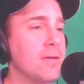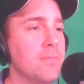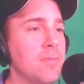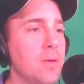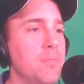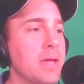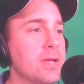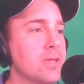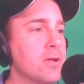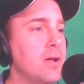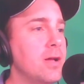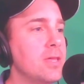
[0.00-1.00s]

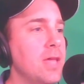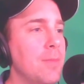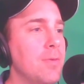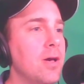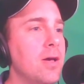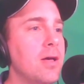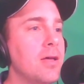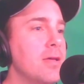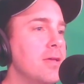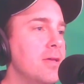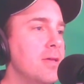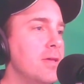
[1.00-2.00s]
mixer, a Yamaha
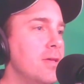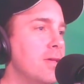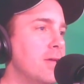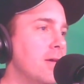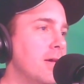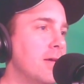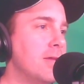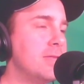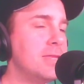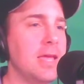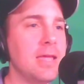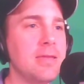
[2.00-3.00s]

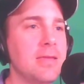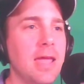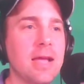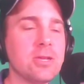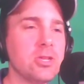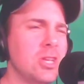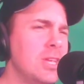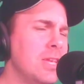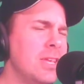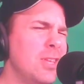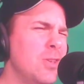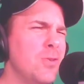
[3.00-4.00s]

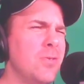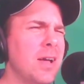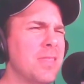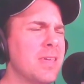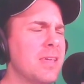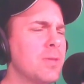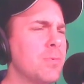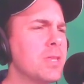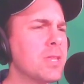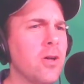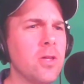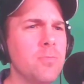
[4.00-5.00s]
10XGU, I think is what it's
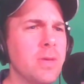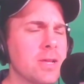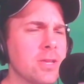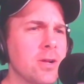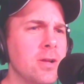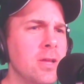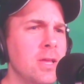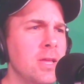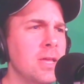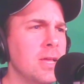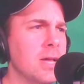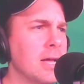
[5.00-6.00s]
called, mixer,
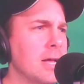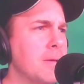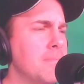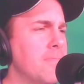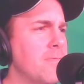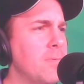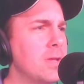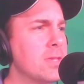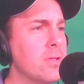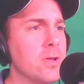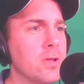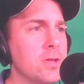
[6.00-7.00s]
for my
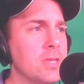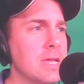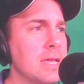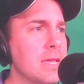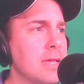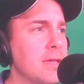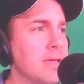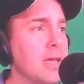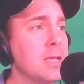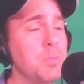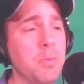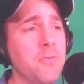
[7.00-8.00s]
solo acoustic
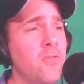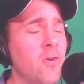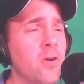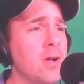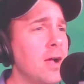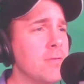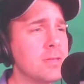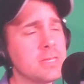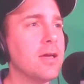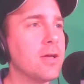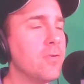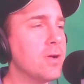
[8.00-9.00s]
gigs. But before, I
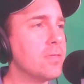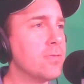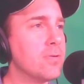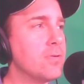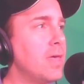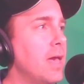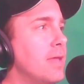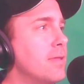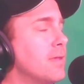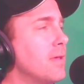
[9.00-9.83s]
was going through that